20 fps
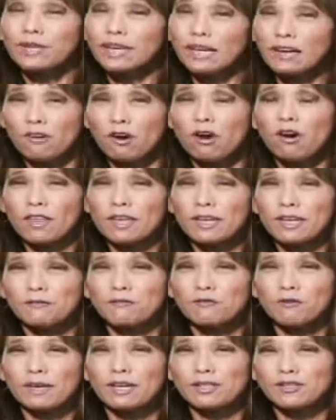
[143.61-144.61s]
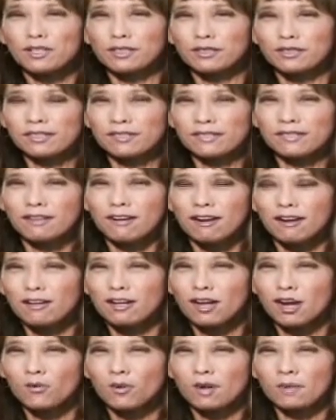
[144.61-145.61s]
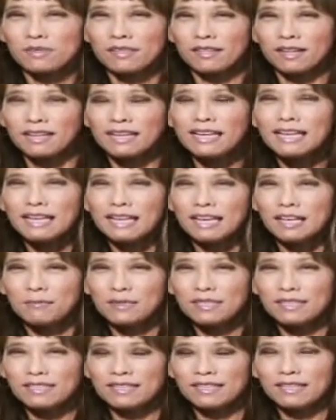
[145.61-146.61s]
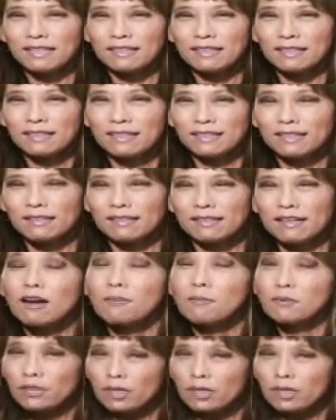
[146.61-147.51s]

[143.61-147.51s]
We have all that information listed on our website, NBCLA.com.